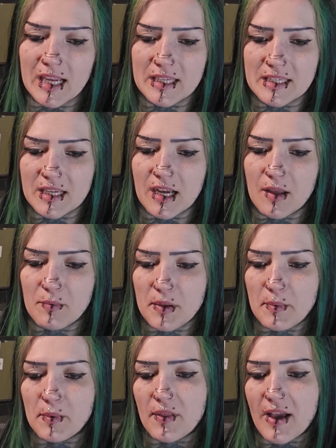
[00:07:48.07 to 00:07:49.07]
And
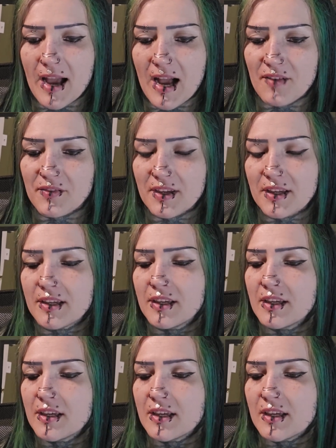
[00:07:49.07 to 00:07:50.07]
people that have it,